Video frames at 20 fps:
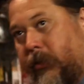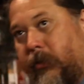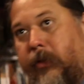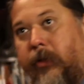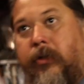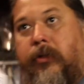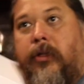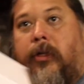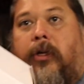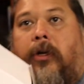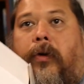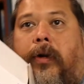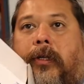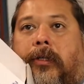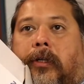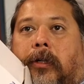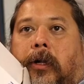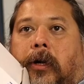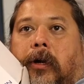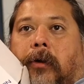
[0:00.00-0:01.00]
So here's the
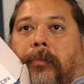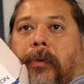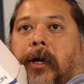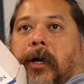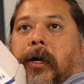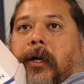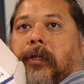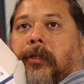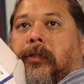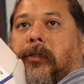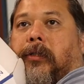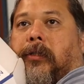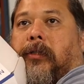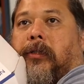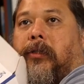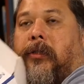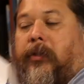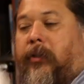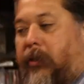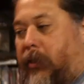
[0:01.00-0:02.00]
GoXLR
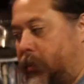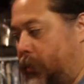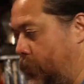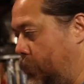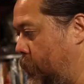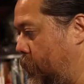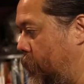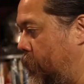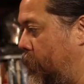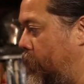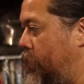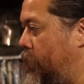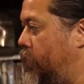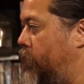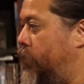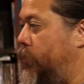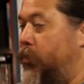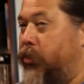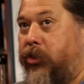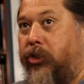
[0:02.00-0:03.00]
box,
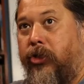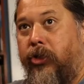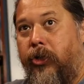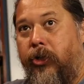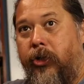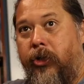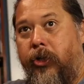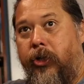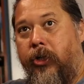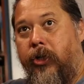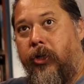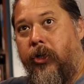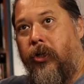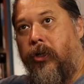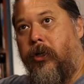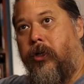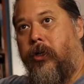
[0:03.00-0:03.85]
the Shure,